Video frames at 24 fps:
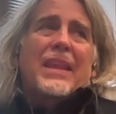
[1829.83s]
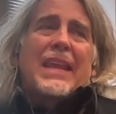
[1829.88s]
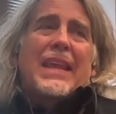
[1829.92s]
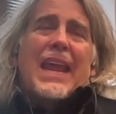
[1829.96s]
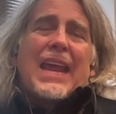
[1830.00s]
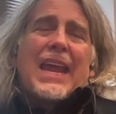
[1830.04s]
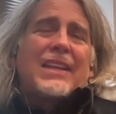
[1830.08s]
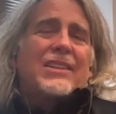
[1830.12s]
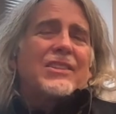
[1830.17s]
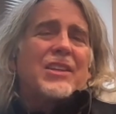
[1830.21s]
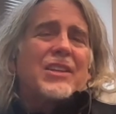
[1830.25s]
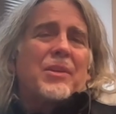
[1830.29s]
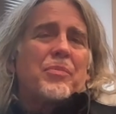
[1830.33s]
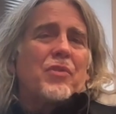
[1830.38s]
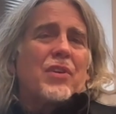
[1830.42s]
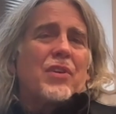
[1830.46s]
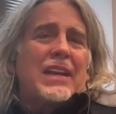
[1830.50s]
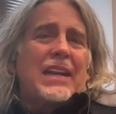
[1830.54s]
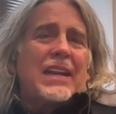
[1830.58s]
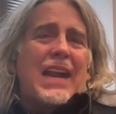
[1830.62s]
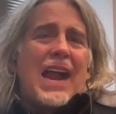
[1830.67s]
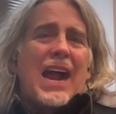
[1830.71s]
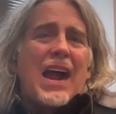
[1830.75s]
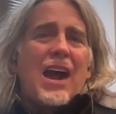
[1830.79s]
Can't
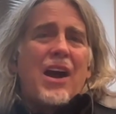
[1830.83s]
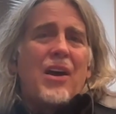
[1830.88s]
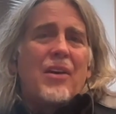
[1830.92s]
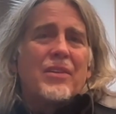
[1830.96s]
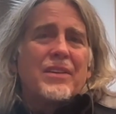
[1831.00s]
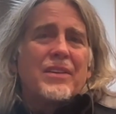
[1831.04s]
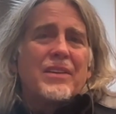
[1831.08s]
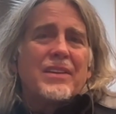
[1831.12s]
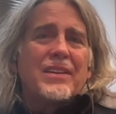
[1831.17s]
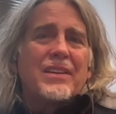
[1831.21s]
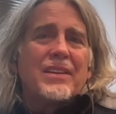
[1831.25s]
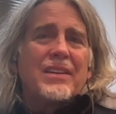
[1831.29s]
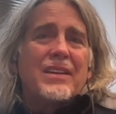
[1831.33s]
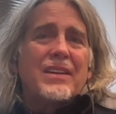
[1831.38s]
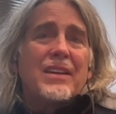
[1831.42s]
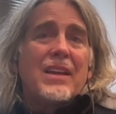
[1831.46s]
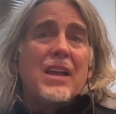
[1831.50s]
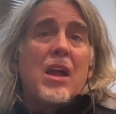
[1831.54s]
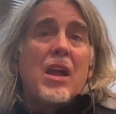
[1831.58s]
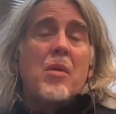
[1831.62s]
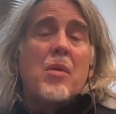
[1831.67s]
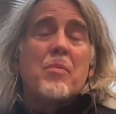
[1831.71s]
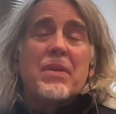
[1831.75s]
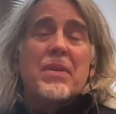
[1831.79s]
separate it out.
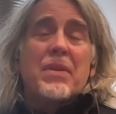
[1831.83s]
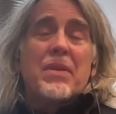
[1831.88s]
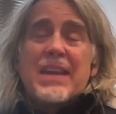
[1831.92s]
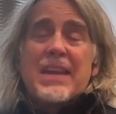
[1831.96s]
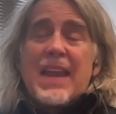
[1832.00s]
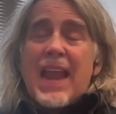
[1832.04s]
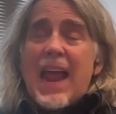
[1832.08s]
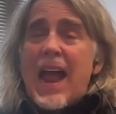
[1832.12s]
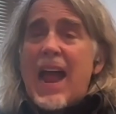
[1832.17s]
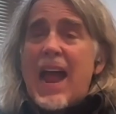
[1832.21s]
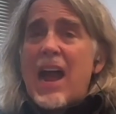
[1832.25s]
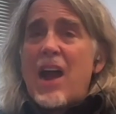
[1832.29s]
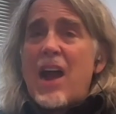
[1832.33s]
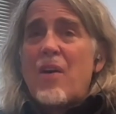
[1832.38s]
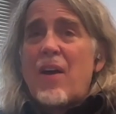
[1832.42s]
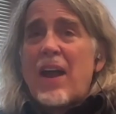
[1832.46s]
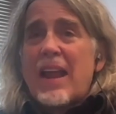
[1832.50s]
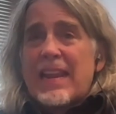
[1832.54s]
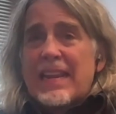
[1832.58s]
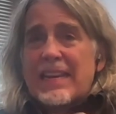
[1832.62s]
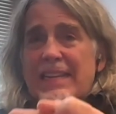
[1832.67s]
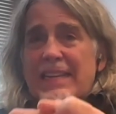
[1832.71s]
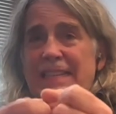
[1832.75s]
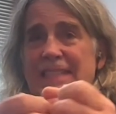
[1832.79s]
But now I
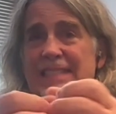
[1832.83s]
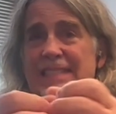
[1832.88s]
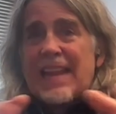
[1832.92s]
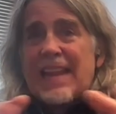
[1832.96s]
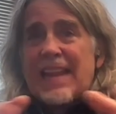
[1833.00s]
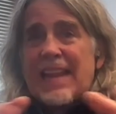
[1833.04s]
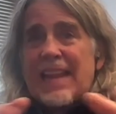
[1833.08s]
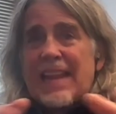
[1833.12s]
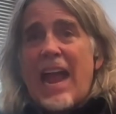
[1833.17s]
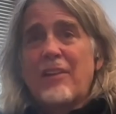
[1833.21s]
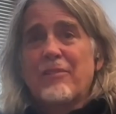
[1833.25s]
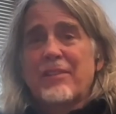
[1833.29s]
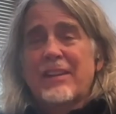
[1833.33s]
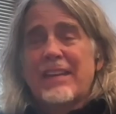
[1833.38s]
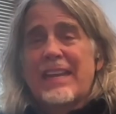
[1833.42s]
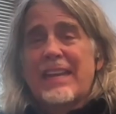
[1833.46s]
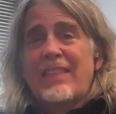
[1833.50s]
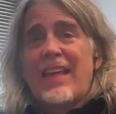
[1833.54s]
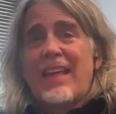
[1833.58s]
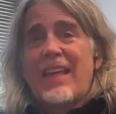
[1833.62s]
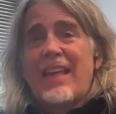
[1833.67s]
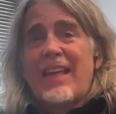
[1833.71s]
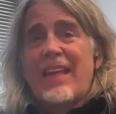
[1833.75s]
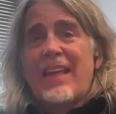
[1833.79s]
can disaggregate
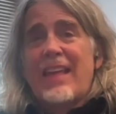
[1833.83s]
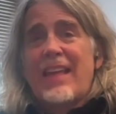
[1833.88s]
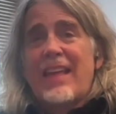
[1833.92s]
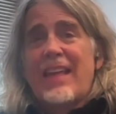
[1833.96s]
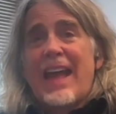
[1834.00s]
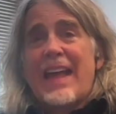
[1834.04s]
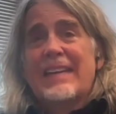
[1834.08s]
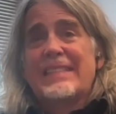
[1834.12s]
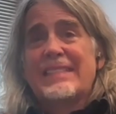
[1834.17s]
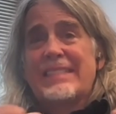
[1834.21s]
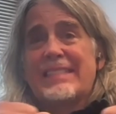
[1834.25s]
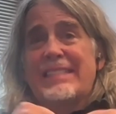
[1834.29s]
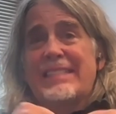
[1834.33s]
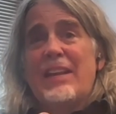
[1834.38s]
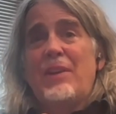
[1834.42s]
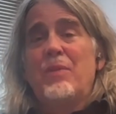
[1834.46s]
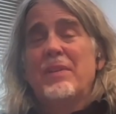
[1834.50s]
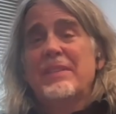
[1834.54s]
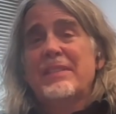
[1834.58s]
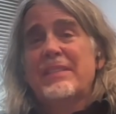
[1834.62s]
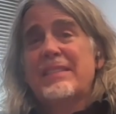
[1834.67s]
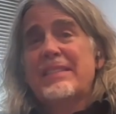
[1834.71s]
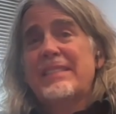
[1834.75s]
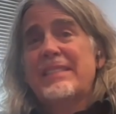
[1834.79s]
that and sequence
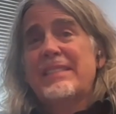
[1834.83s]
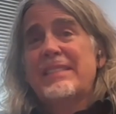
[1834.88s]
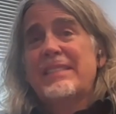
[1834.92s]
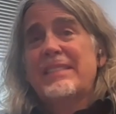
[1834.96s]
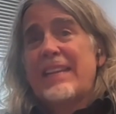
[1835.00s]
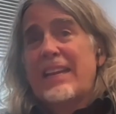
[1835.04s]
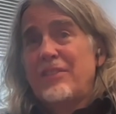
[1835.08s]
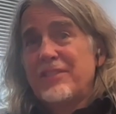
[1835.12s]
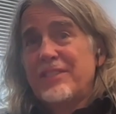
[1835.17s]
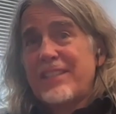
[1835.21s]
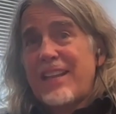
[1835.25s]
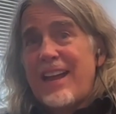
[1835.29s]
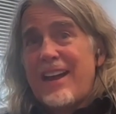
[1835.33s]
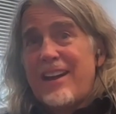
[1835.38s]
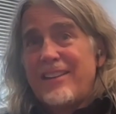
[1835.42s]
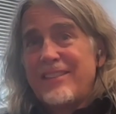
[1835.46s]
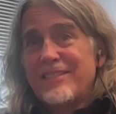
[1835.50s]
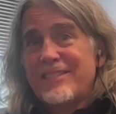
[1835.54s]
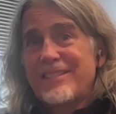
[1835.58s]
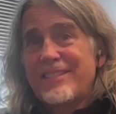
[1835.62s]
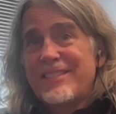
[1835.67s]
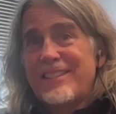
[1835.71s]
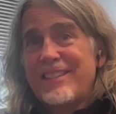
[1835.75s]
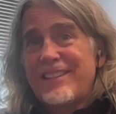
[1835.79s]
single cells.
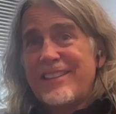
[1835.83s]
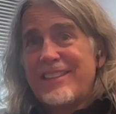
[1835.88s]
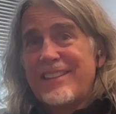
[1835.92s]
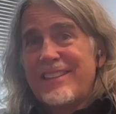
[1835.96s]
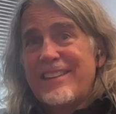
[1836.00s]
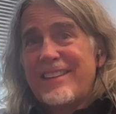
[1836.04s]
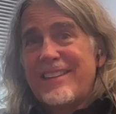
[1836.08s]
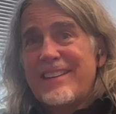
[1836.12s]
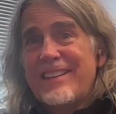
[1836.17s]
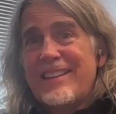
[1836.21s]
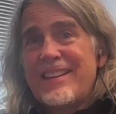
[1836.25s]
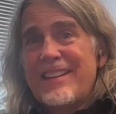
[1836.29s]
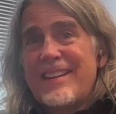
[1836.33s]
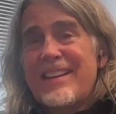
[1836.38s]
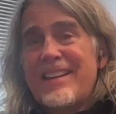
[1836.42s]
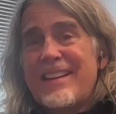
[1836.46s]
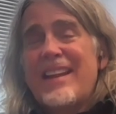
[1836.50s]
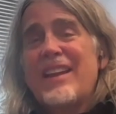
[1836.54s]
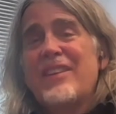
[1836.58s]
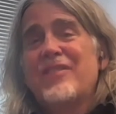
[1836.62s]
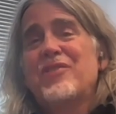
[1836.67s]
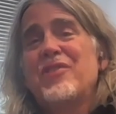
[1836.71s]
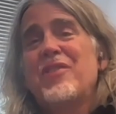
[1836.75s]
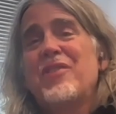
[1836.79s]
And
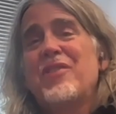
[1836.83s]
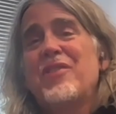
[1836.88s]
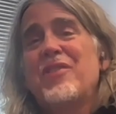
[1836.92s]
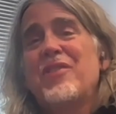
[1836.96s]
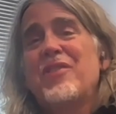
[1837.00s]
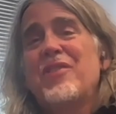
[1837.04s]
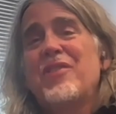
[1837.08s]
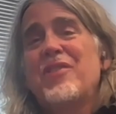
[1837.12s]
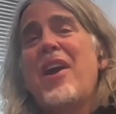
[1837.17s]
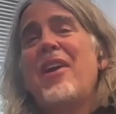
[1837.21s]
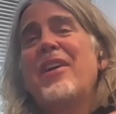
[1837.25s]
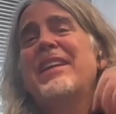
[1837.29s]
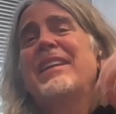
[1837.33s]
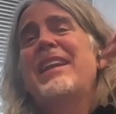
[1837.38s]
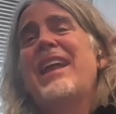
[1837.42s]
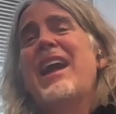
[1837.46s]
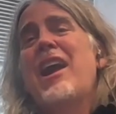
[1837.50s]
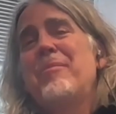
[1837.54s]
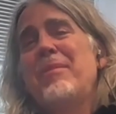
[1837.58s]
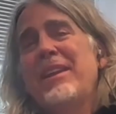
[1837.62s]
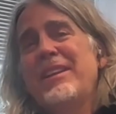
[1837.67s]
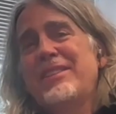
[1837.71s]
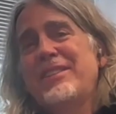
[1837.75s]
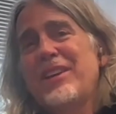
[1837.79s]
so now I can tell how many
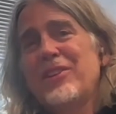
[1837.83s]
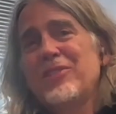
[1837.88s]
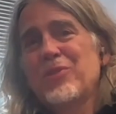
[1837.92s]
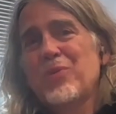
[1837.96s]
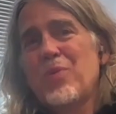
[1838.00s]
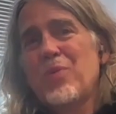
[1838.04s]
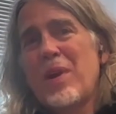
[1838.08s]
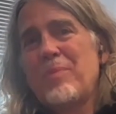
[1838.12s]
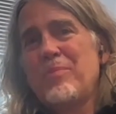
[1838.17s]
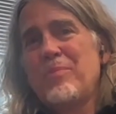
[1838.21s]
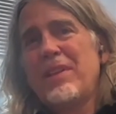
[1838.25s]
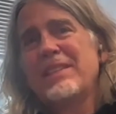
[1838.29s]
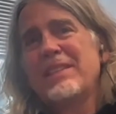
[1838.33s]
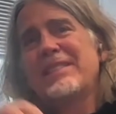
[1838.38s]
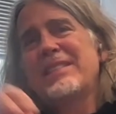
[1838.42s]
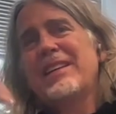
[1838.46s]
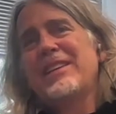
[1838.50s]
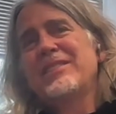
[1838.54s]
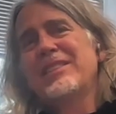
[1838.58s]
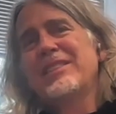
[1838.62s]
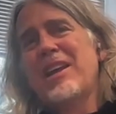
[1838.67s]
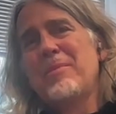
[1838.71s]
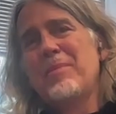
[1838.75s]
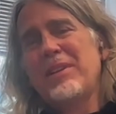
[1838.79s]
cells are white blood cells, how
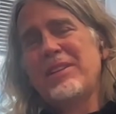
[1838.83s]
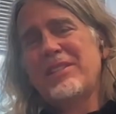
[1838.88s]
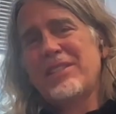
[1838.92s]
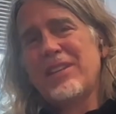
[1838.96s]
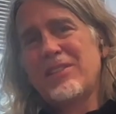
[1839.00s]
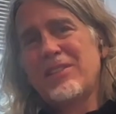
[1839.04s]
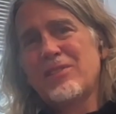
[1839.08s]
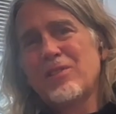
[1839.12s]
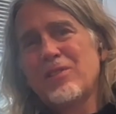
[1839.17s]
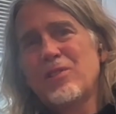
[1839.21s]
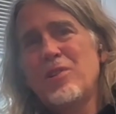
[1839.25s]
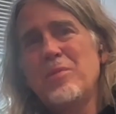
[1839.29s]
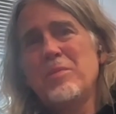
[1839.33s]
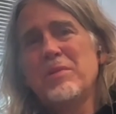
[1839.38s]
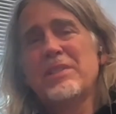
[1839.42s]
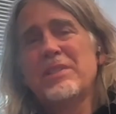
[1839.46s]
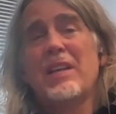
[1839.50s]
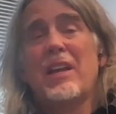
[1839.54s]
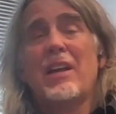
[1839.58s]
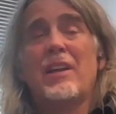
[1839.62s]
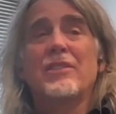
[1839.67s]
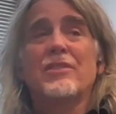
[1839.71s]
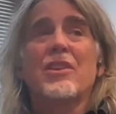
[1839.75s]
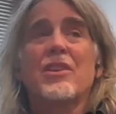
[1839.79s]
many cells are tumor
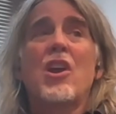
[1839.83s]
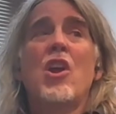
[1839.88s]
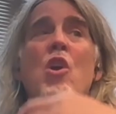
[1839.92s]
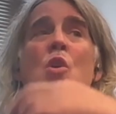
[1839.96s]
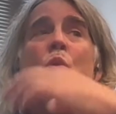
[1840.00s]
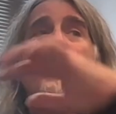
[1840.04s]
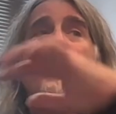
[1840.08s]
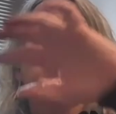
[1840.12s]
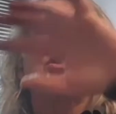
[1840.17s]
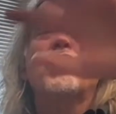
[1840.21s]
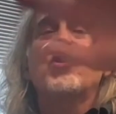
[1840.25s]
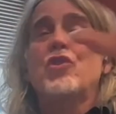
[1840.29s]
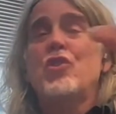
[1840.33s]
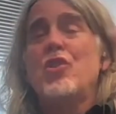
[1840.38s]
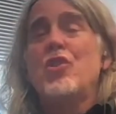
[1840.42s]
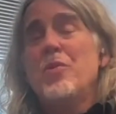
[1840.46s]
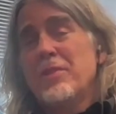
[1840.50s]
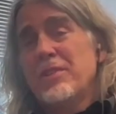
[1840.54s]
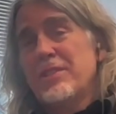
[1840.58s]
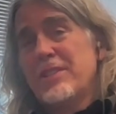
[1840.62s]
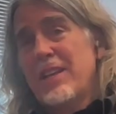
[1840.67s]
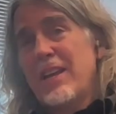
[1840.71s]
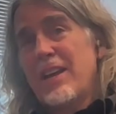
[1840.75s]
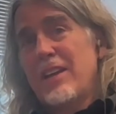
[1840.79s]
cells,
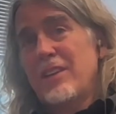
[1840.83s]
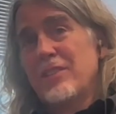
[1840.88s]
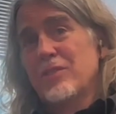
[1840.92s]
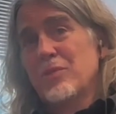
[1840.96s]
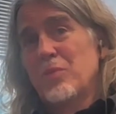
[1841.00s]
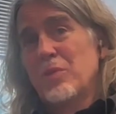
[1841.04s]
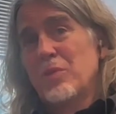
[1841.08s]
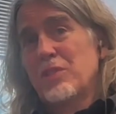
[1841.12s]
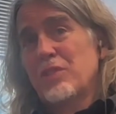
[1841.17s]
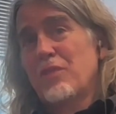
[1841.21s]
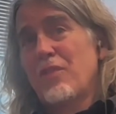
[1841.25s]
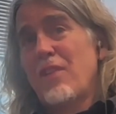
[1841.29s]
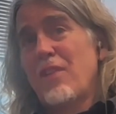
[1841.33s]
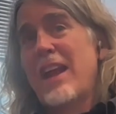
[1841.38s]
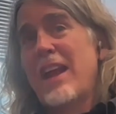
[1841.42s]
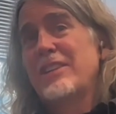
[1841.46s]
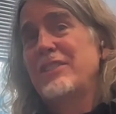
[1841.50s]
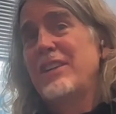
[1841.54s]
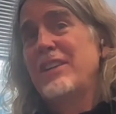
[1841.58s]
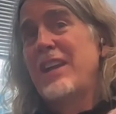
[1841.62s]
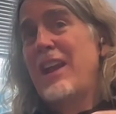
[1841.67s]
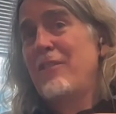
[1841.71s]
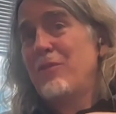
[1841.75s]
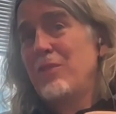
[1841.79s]
which
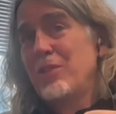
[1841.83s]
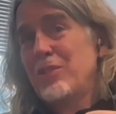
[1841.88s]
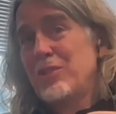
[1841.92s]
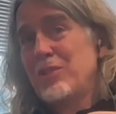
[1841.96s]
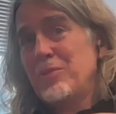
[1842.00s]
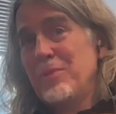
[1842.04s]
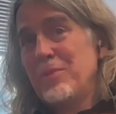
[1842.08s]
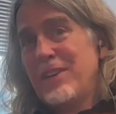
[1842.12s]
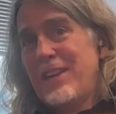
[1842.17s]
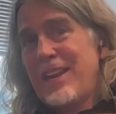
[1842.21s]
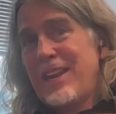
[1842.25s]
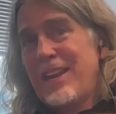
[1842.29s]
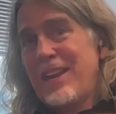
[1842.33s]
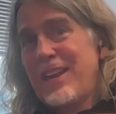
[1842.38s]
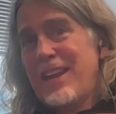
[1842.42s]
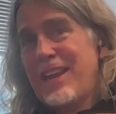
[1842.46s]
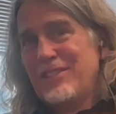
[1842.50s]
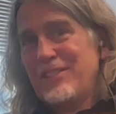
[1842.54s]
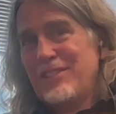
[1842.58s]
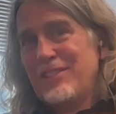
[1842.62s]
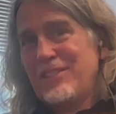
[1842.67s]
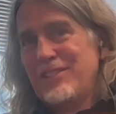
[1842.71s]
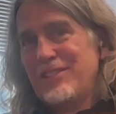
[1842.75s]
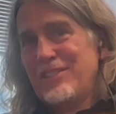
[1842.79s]
fraction have which
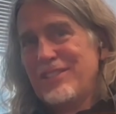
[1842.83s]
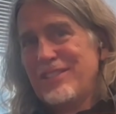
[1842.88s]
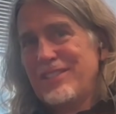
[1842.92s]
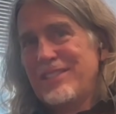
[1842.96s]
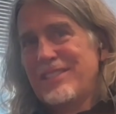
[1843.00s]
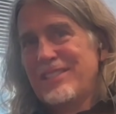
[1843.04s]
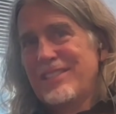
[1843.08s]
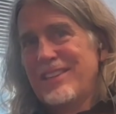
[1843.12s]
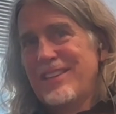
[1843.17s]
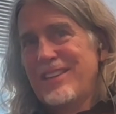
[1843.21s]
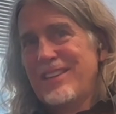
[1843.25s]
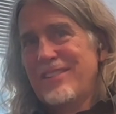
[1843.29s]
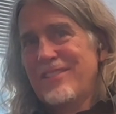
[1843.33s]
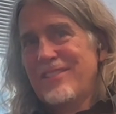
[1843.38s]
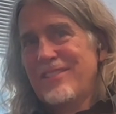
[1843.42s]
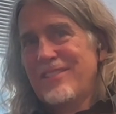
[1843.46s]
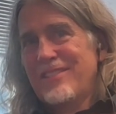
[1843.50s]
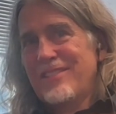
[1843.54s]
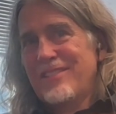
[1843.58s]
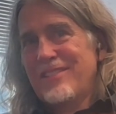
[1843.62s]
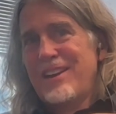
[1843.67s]
mutations, right?